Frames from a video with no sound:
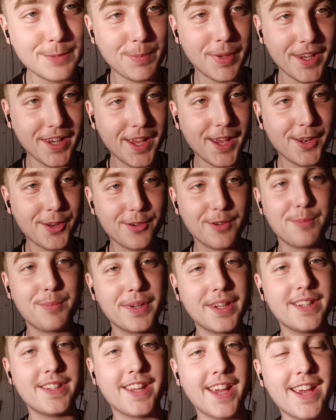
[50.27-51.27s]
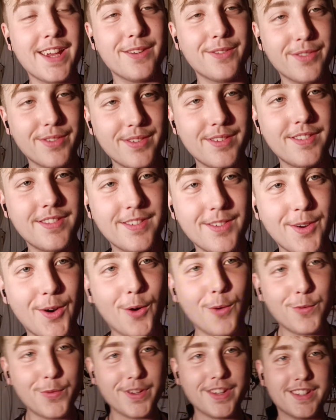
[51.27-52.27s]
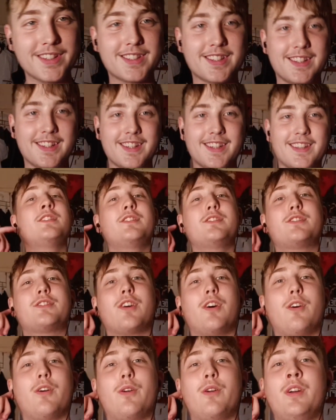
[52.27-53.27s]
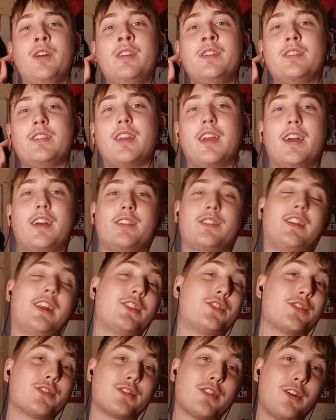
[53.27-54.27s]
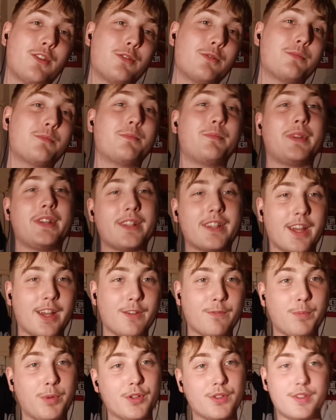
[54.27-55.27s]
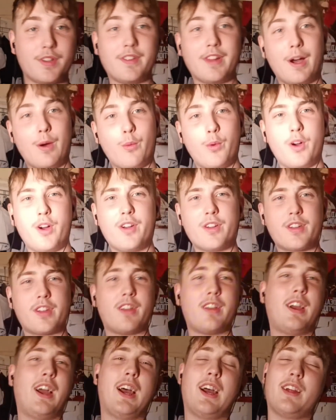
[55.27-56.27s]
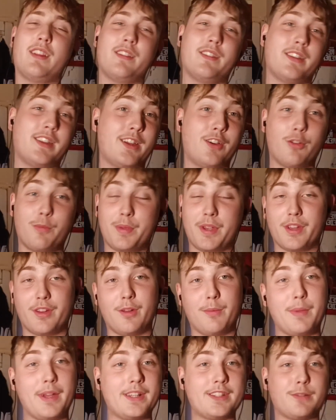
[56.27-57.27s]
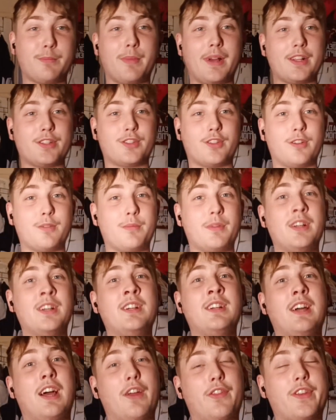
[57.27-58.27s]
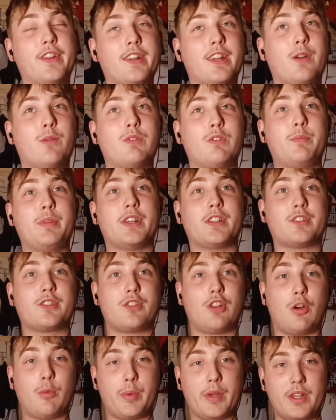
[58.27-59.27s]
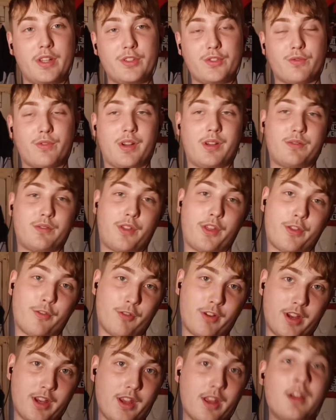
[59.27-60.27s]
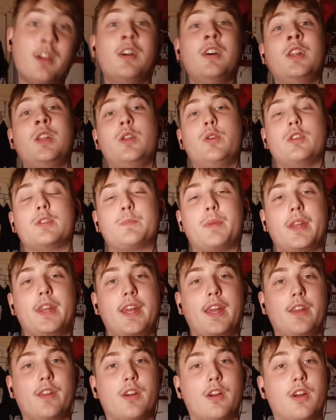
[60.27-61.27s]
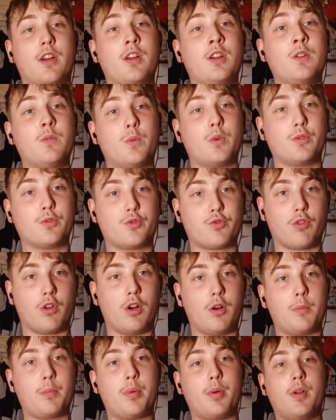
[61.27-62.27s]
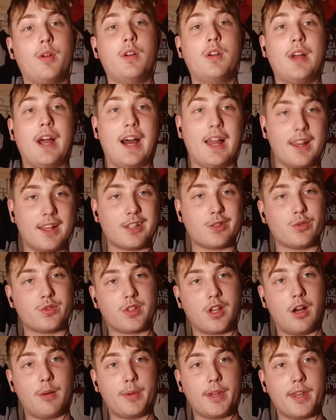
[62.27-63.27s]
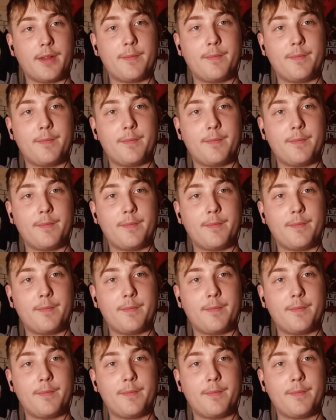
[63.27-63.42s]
Pineda and B Dave, obviously. So yeah, let's just hope B Dave puts in that work and it'll be an amazing matchup. I think there will be a stoppage round 3. Luis Pineda will drop Alex Wasabi.